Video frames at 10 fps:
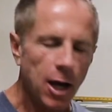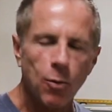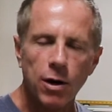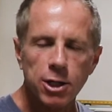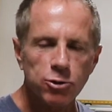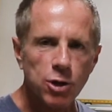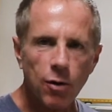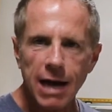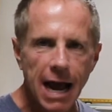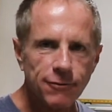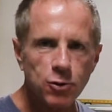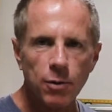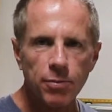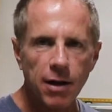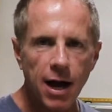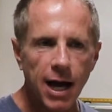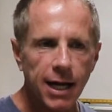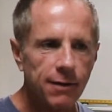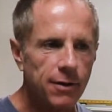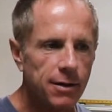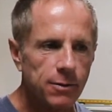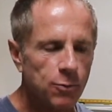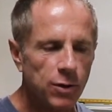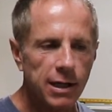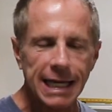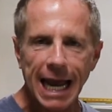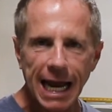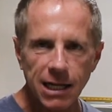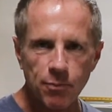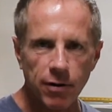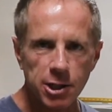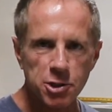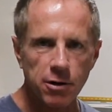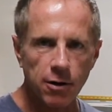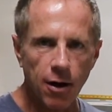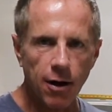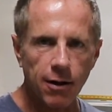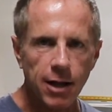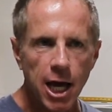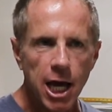Well, you don't have to apply really any pressure at all.